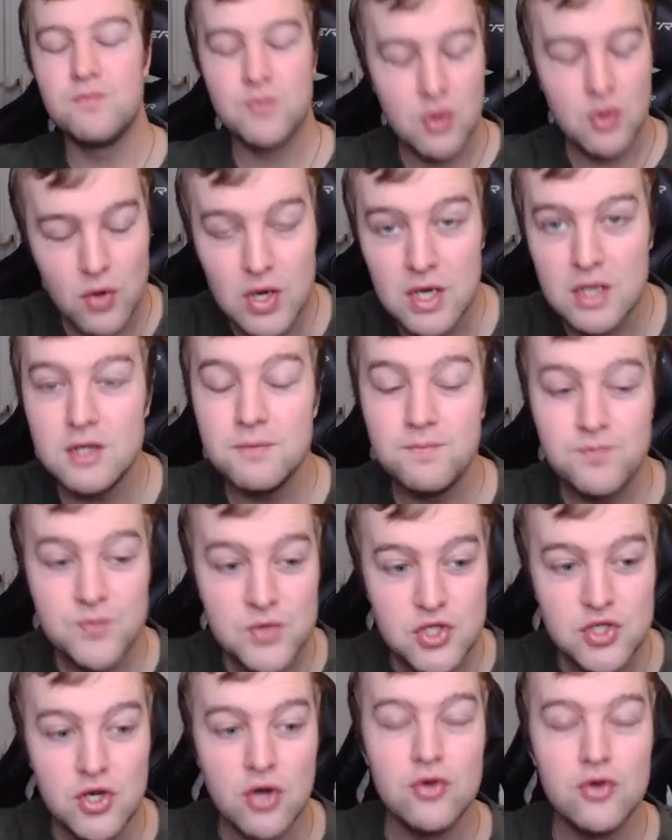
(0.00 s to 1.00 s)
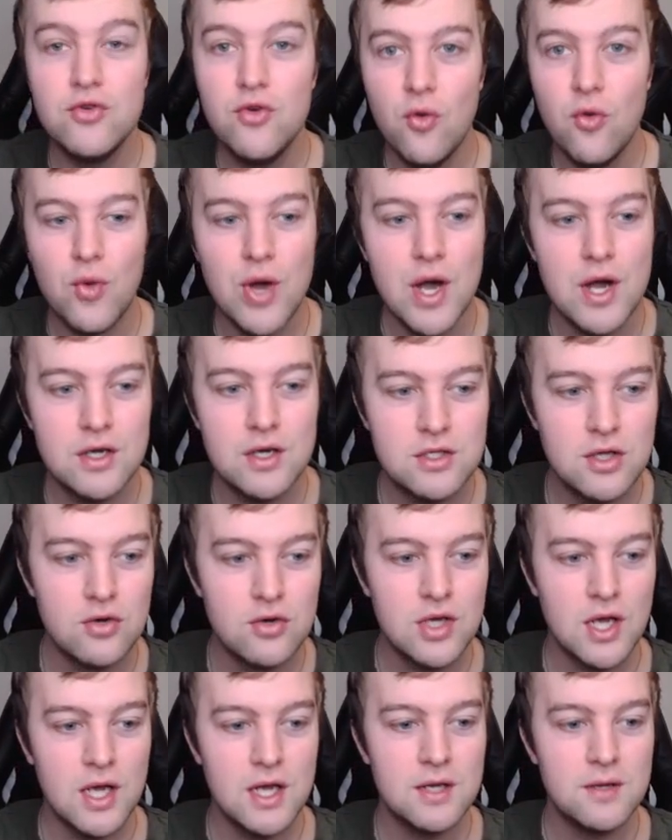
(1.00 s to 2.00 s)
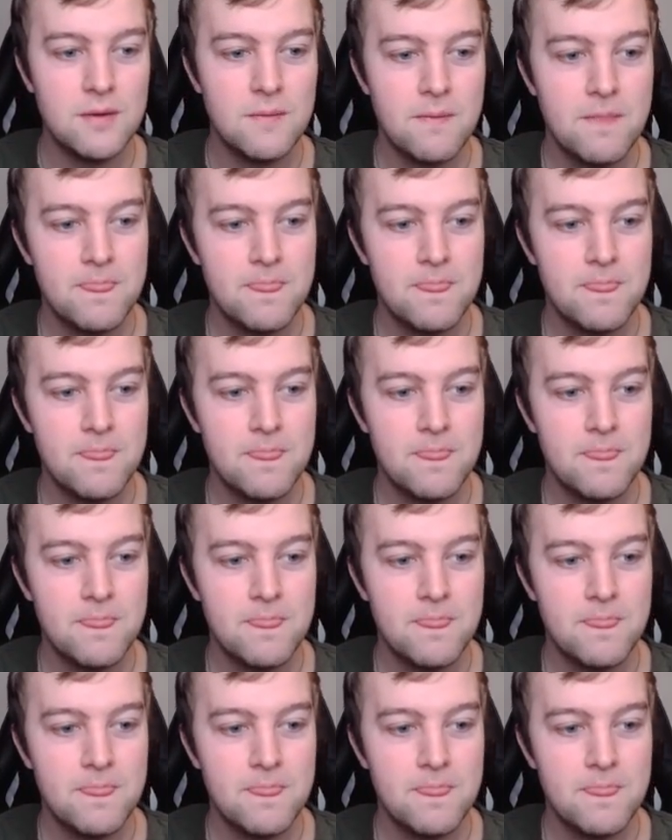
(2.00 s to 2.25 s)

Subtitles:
quickly show you where it's located,